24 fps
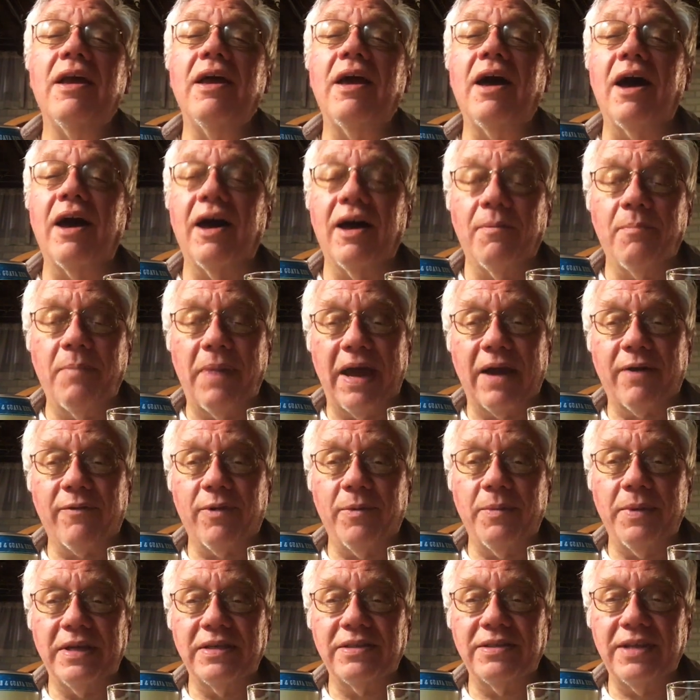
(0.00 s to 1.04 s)
back
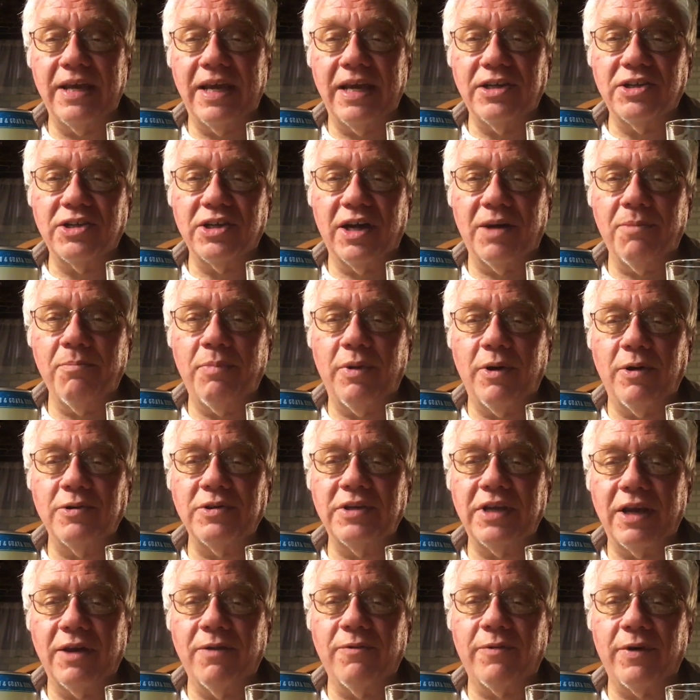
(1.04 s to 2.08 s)
from his day job,
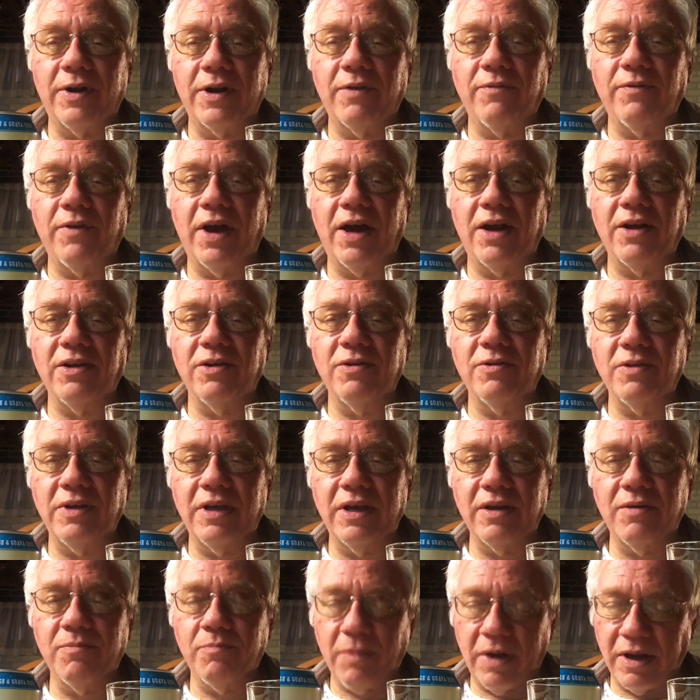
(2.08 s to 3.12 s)
posing in front of
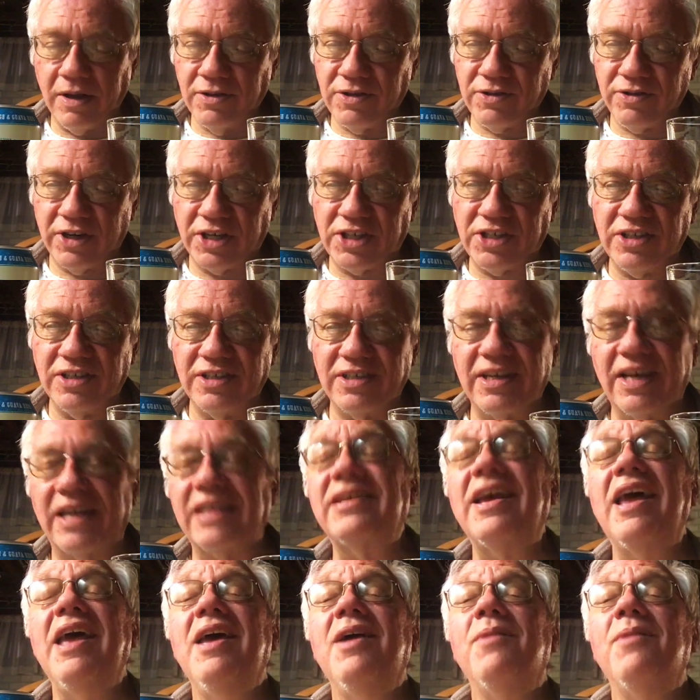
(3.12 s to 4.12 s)
non-union construction sites.